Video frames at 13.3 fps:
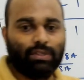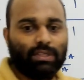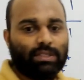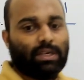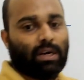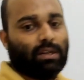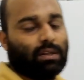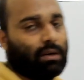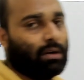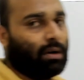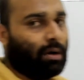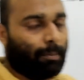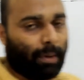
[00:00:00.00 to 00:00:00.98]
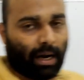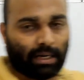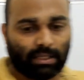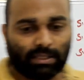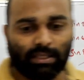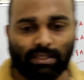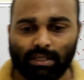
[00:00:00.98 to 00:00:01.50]
are there. Practice
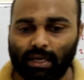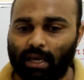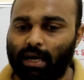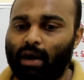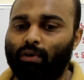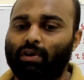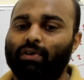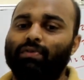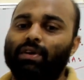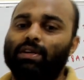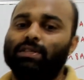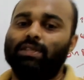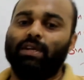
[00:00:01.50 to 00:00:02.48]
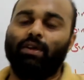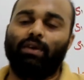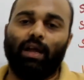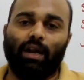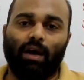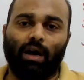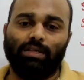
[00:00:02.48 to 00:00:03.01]
it. Any doubt if it is there, you
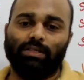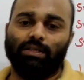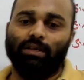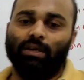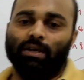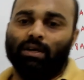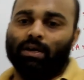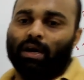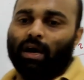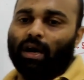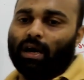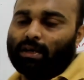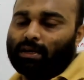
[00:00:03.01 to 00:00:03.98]
can ask. And